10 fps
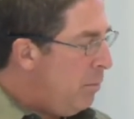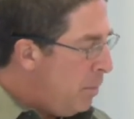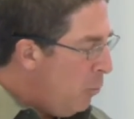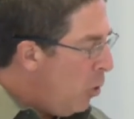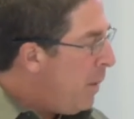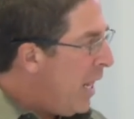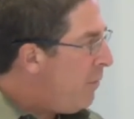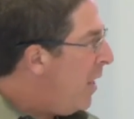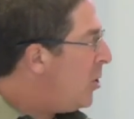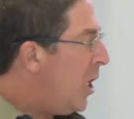More Bang
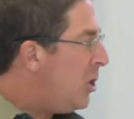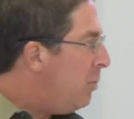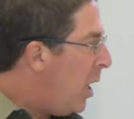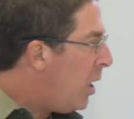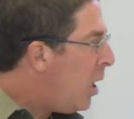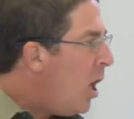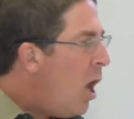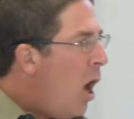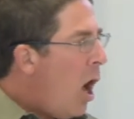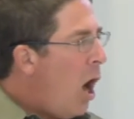for the Education Buck,
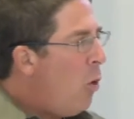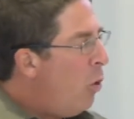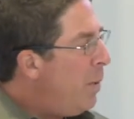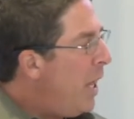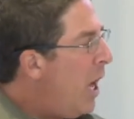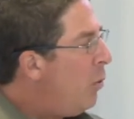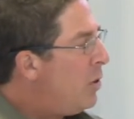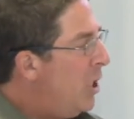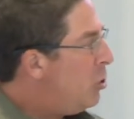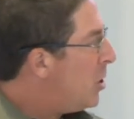will be out
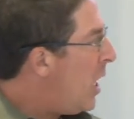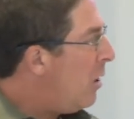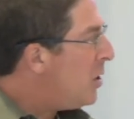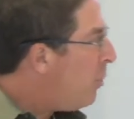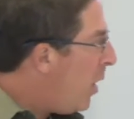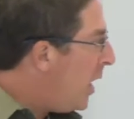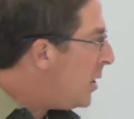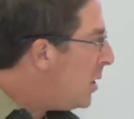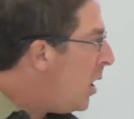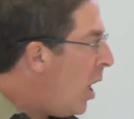with Teachers College
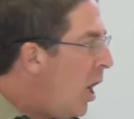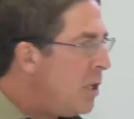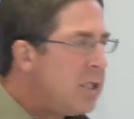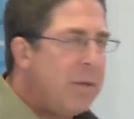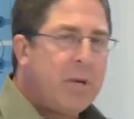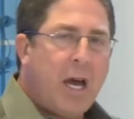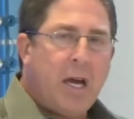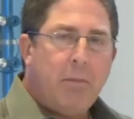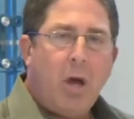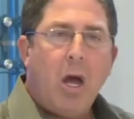Press
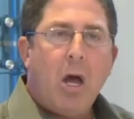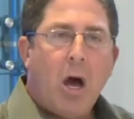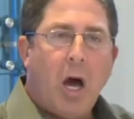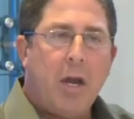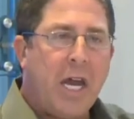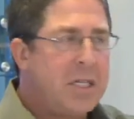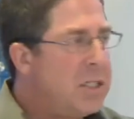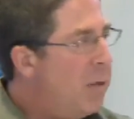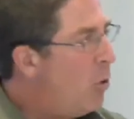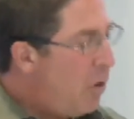sometime next
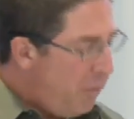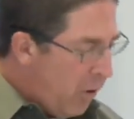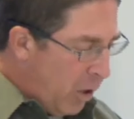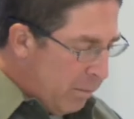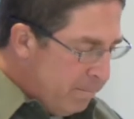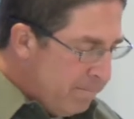summer or fall.